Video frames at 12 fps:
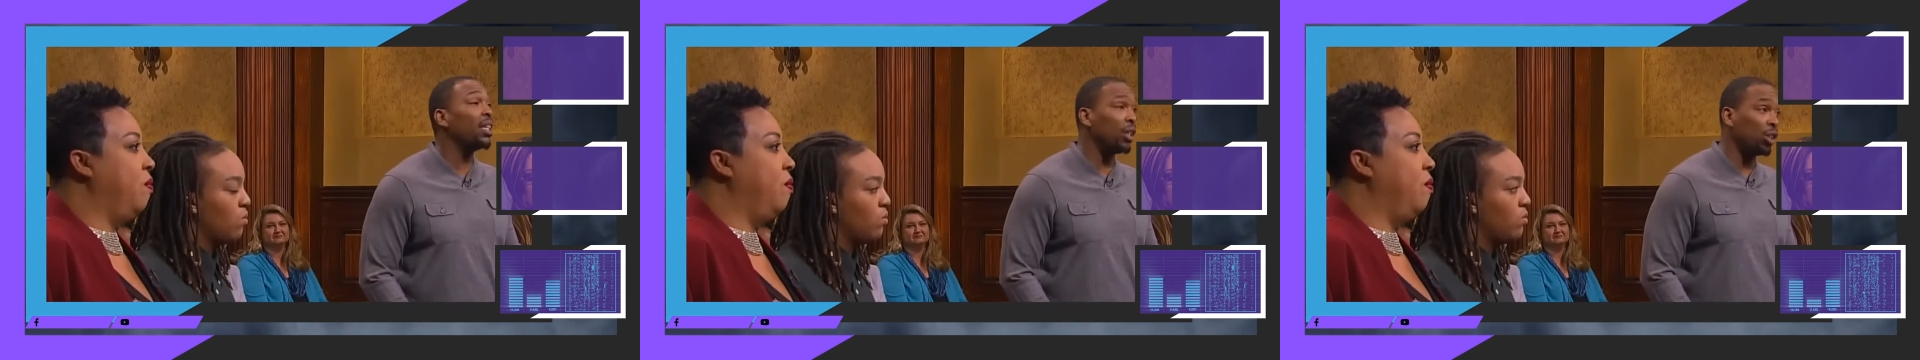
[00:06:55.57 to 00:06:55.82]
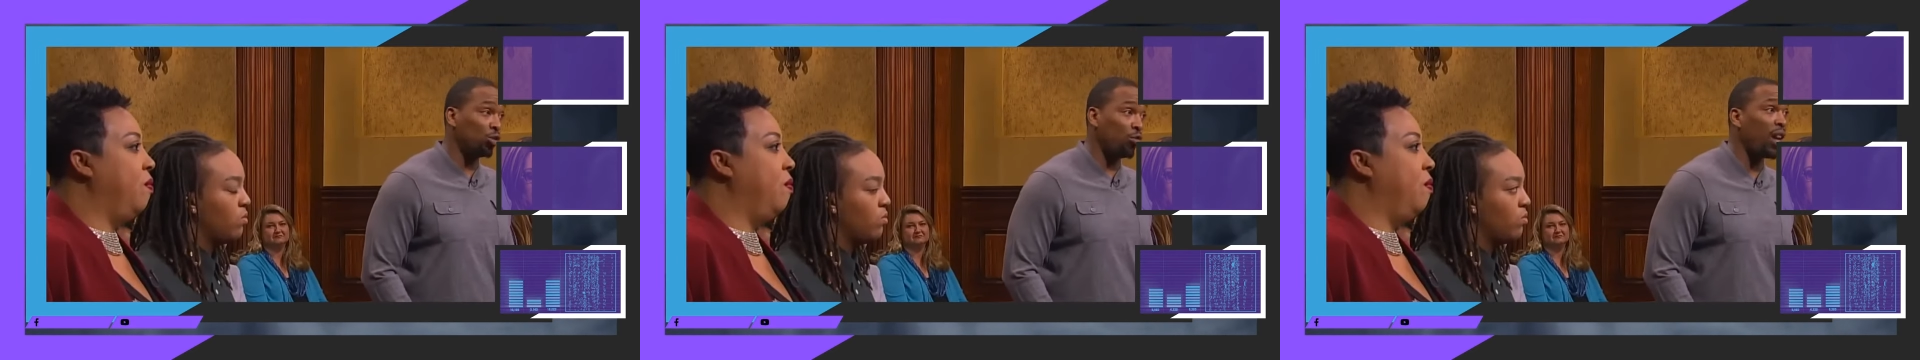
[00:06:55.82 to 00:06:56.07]
Speaker 1: get
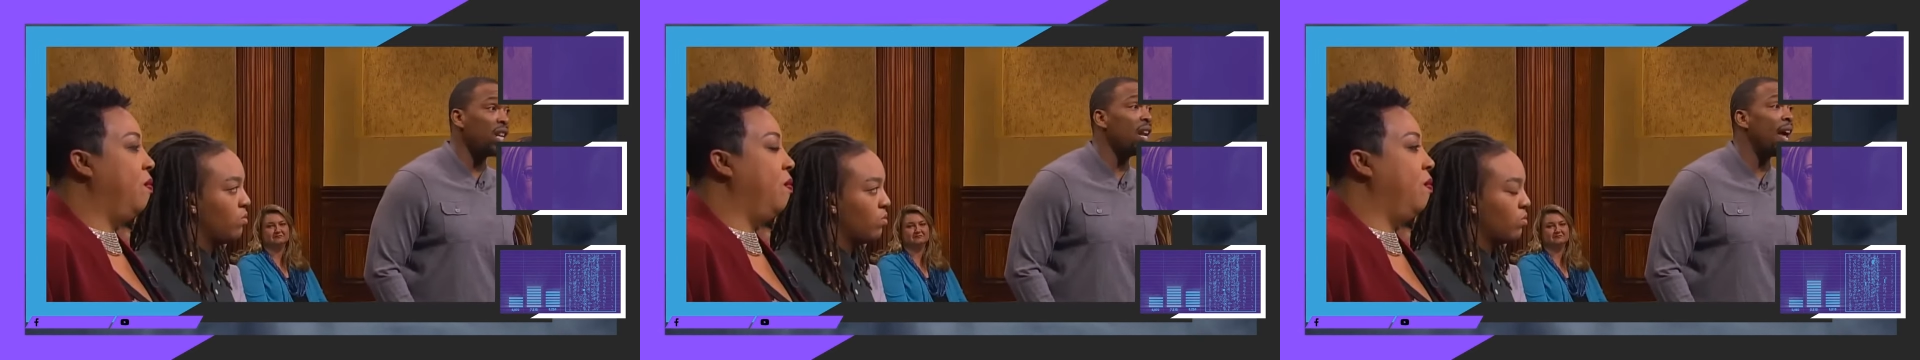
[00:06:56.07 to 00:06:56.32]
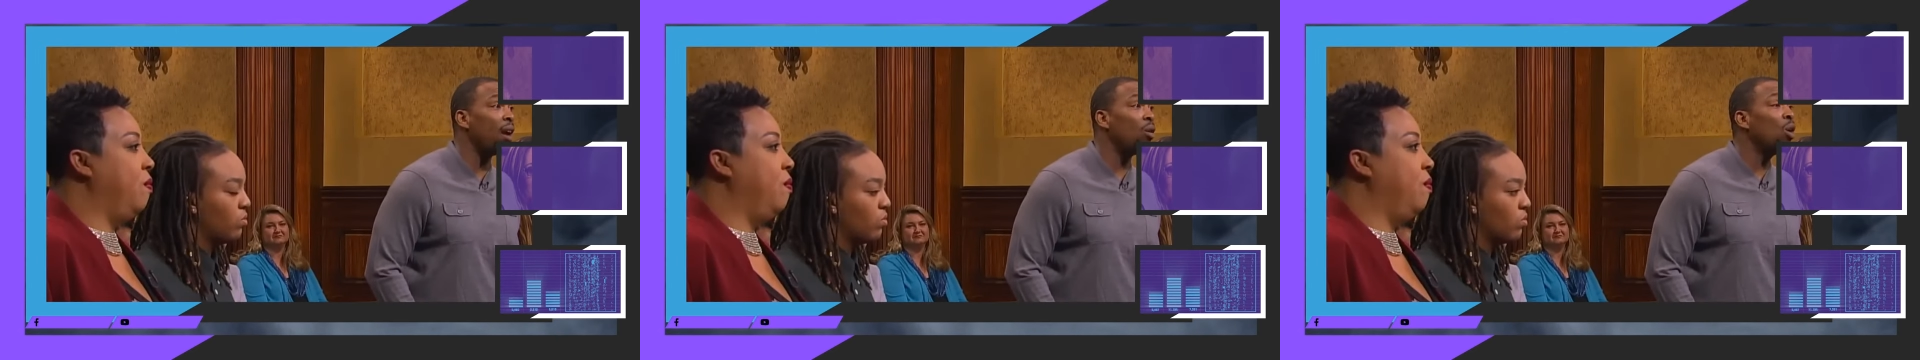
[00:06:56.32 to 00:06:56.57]
this straight
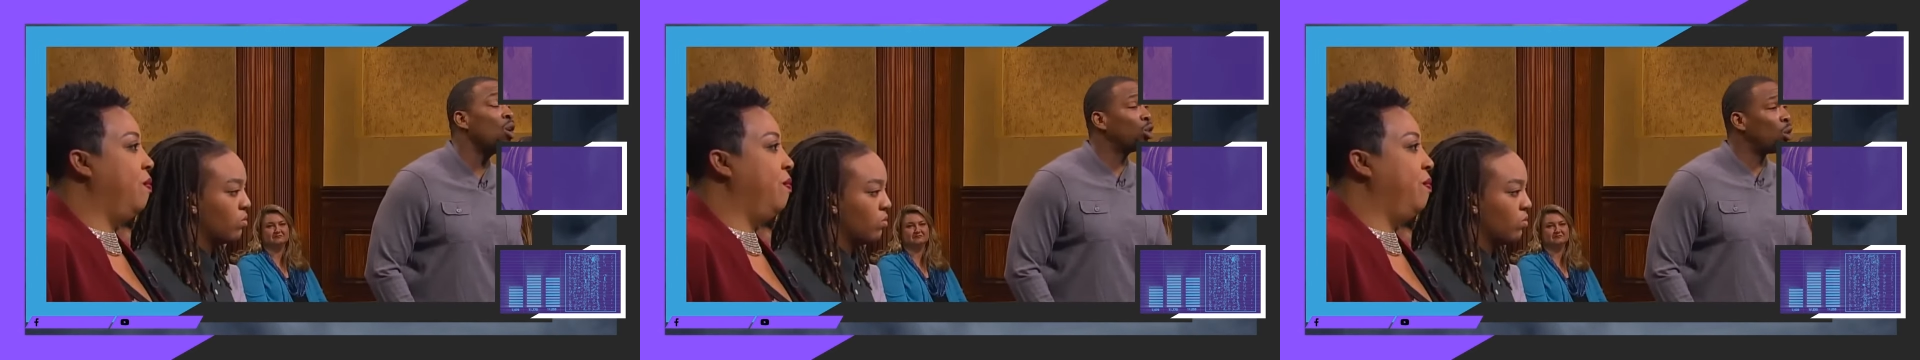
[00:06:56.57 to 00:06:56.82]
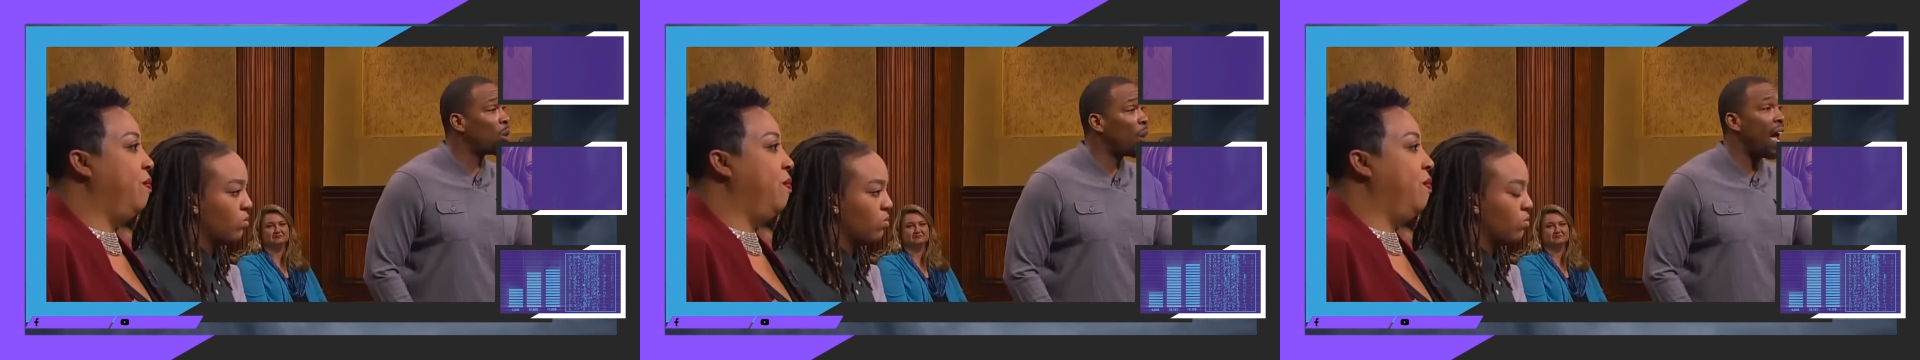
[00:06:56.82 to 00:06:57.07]
now
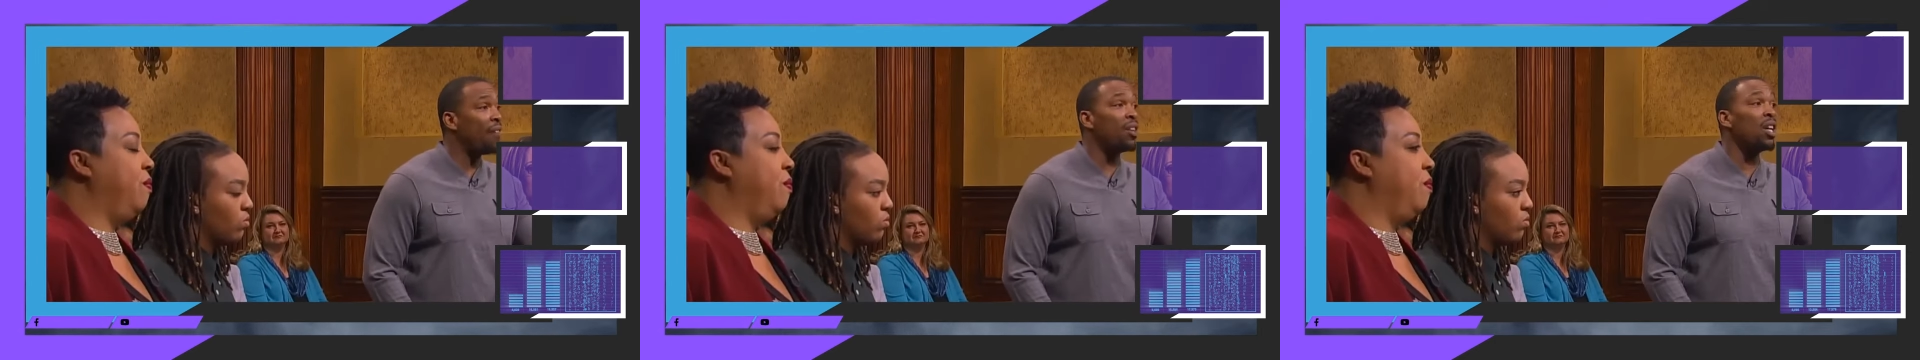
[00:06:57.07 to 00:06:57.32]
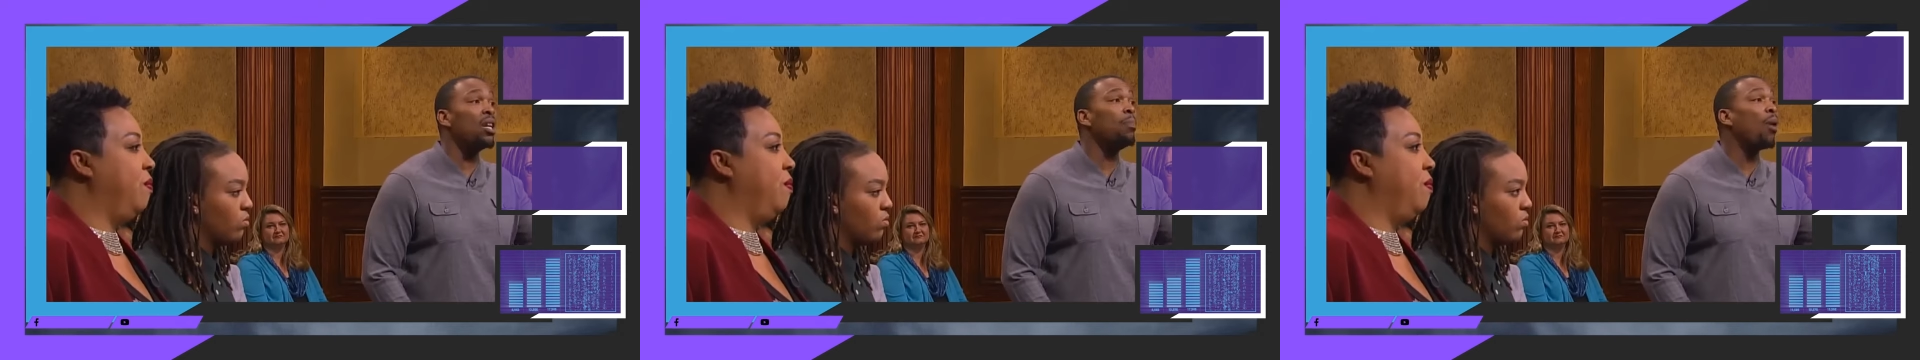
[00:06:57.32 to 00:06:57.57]
so we don't have
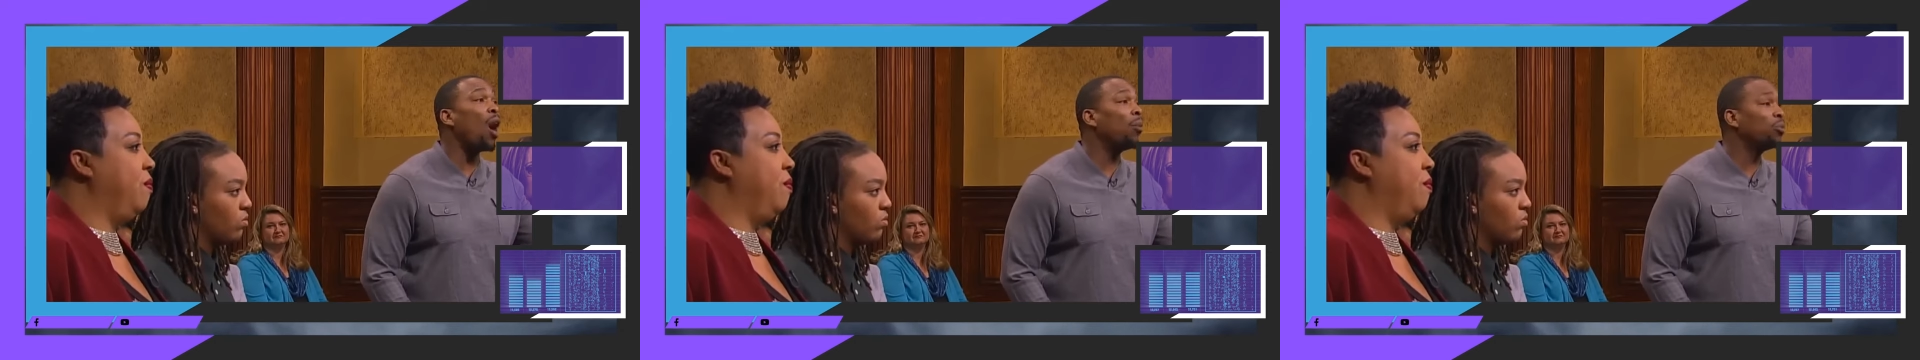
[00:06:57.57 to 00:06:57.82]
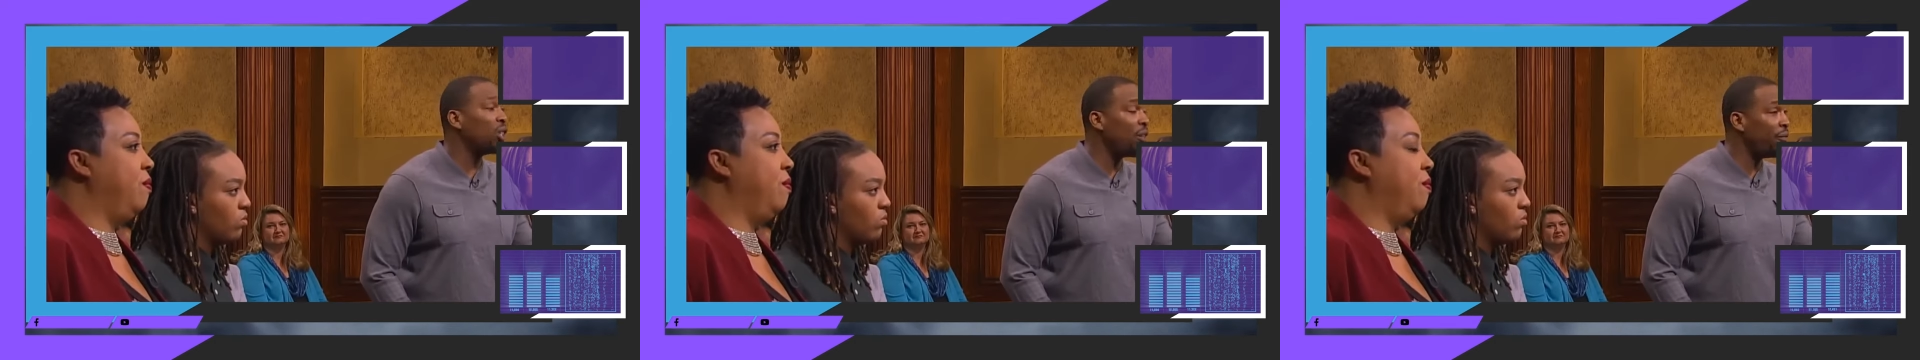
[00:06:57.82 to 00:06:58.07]
any
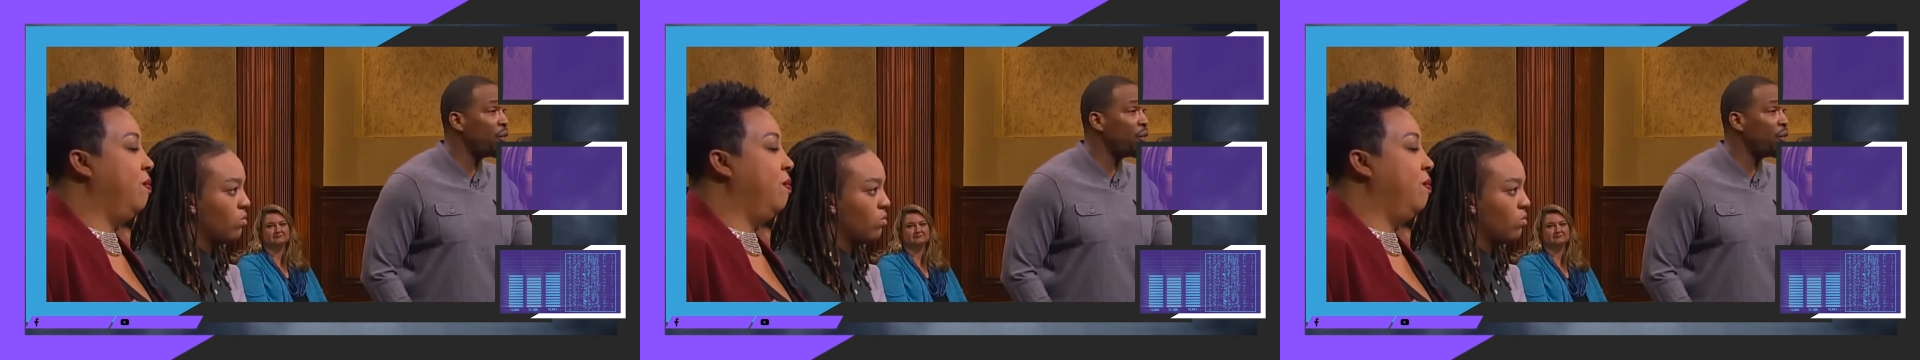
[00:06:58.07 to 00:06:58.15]
problems in the